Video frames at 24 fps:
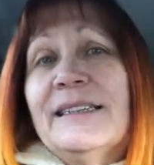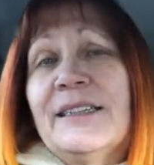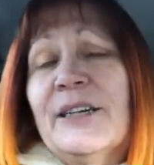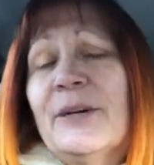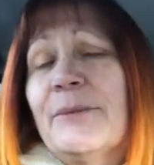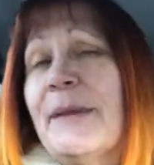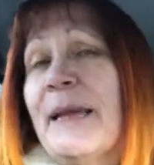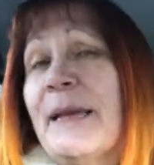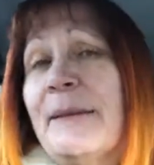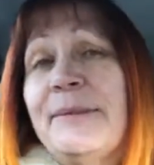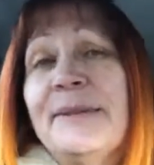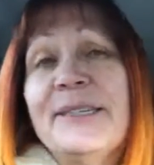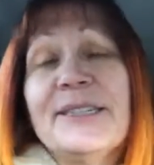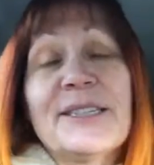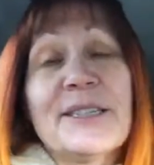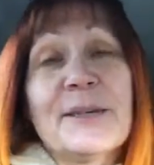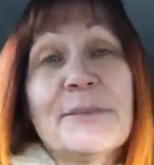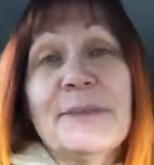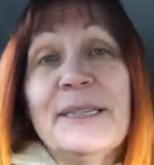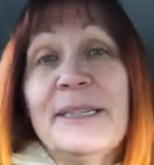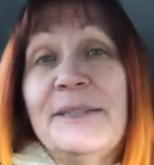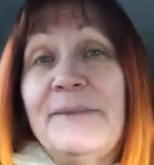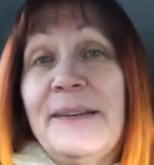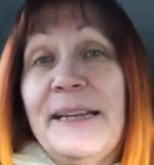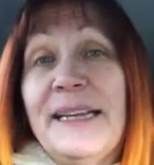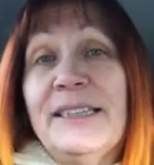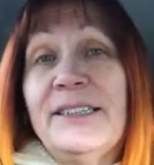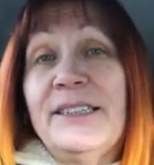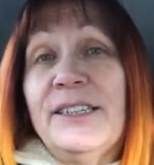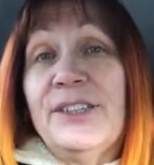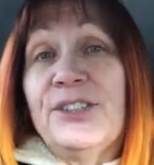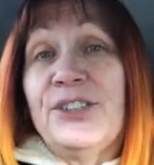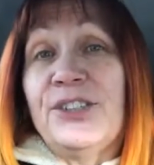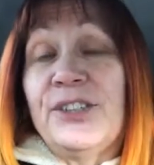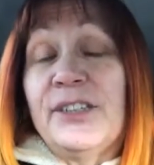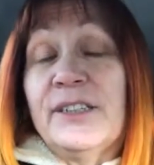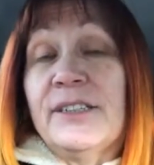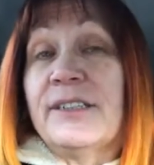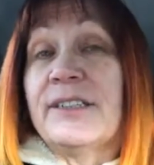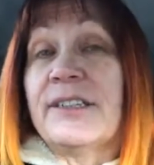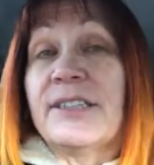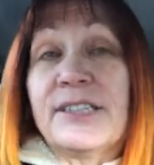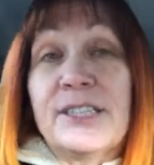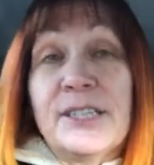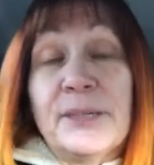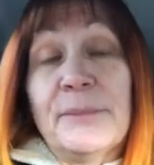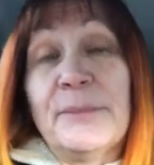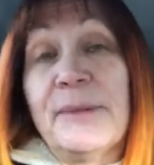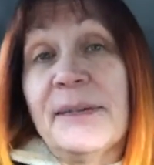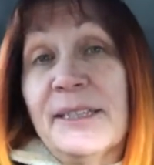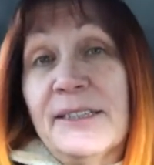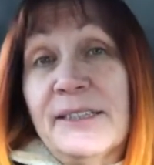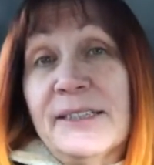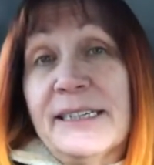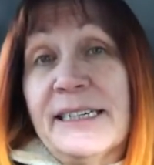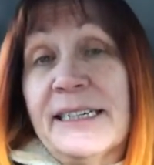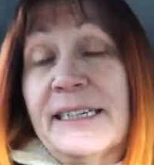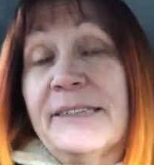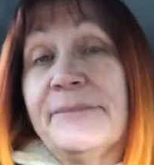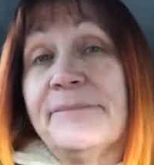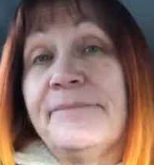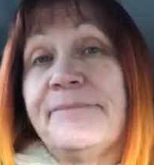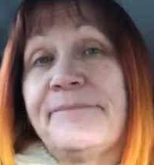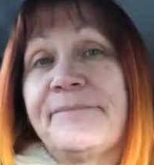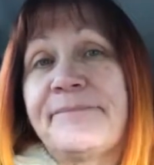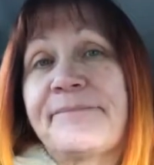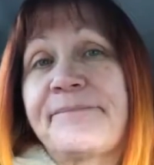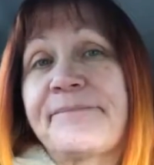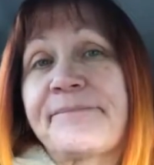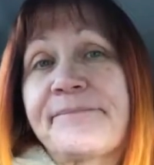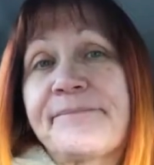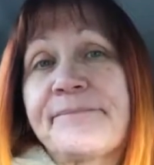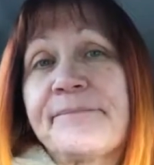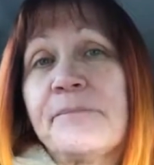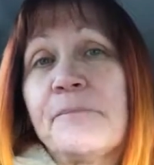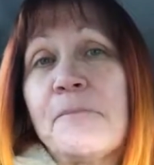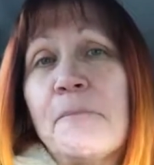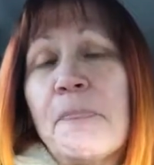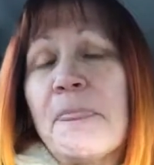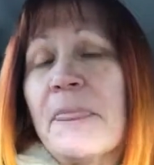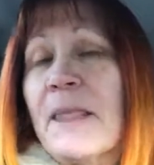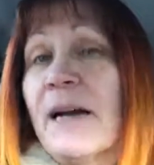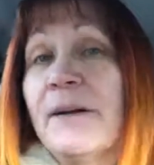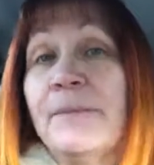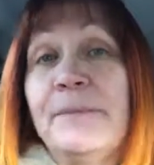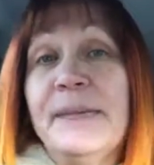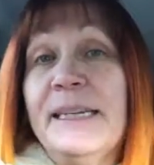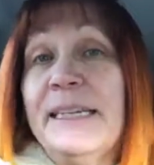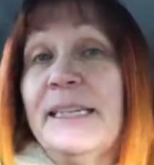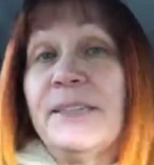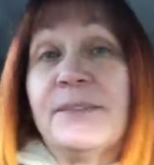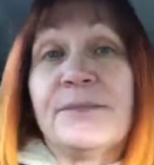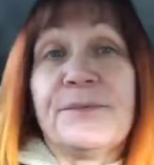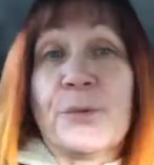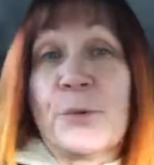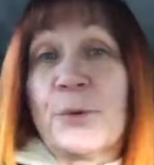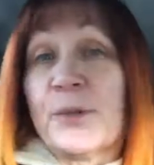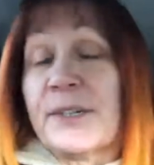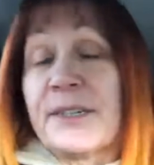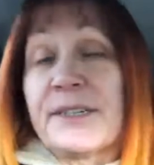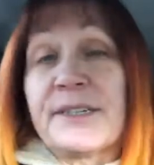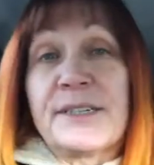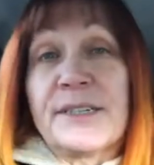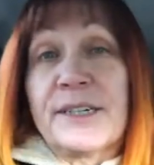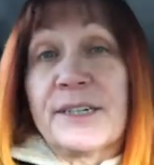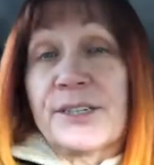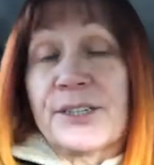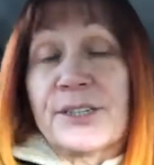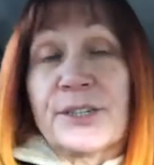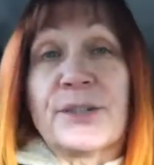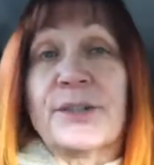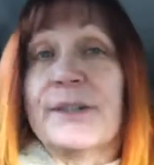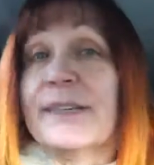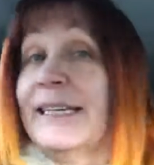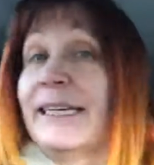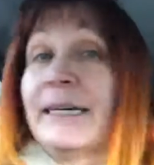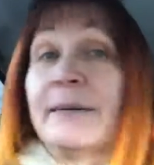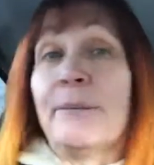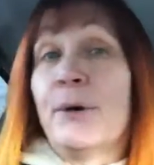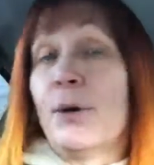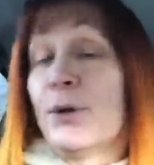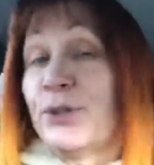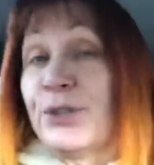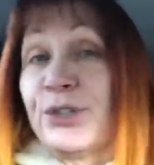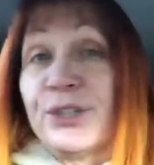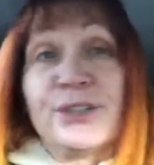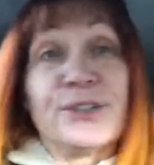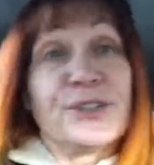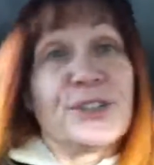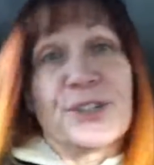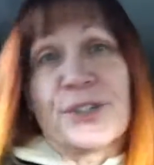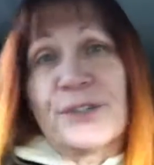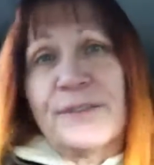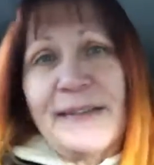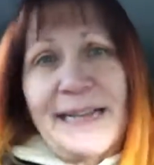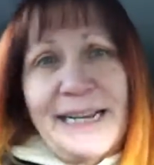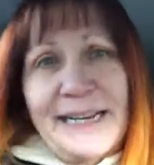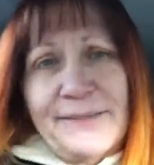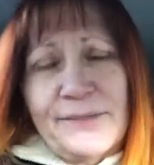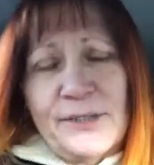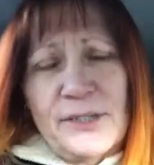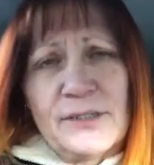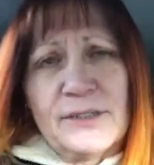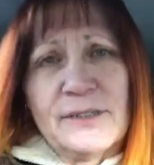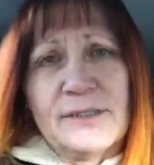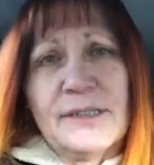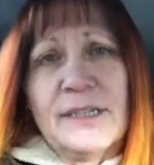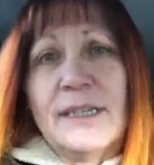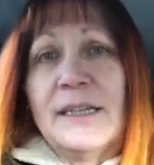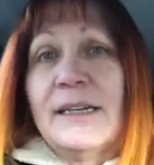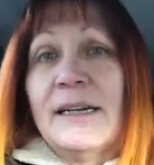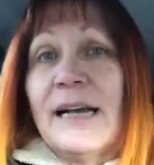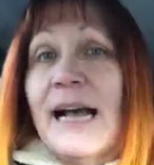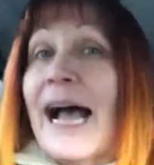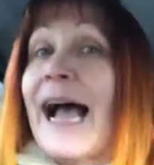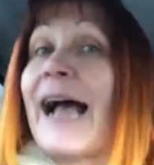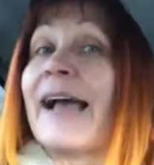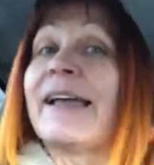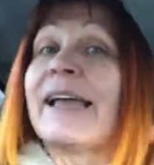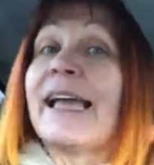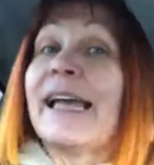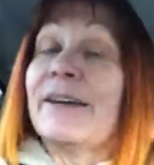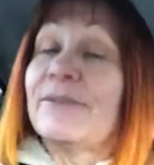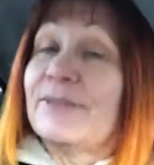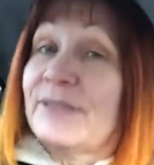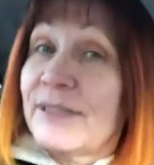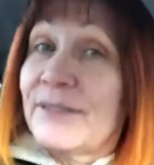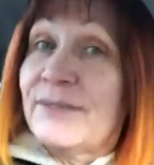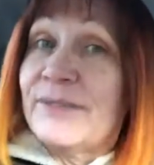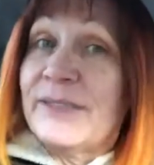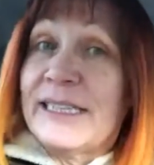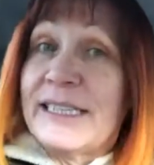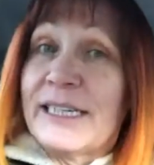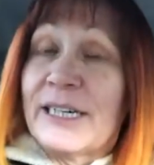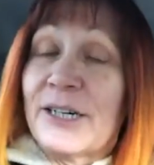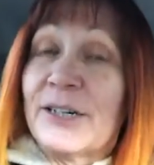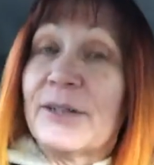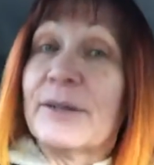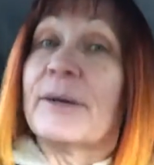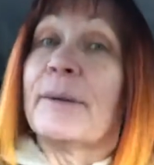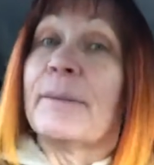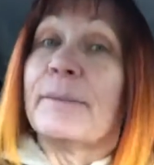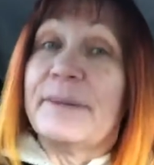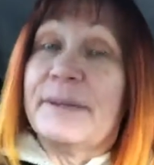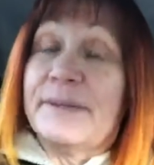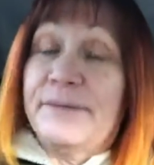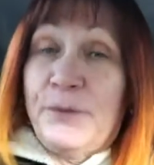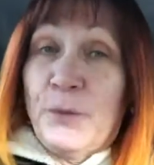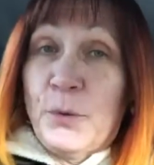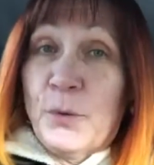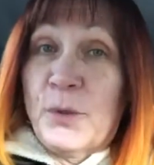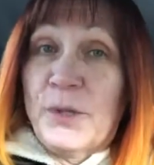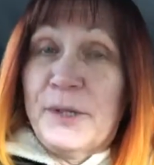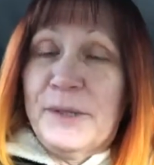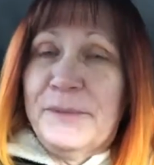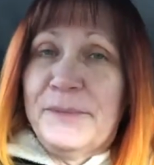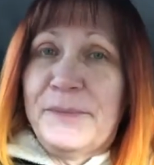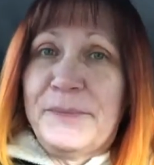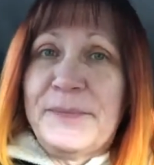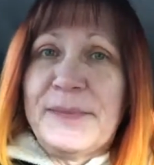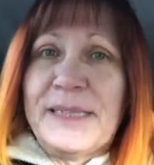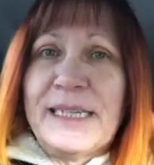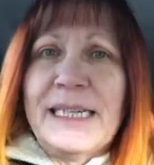there may be some advantage to the stability of being a 4 to 6er, an emotional survivor, I have lived there before,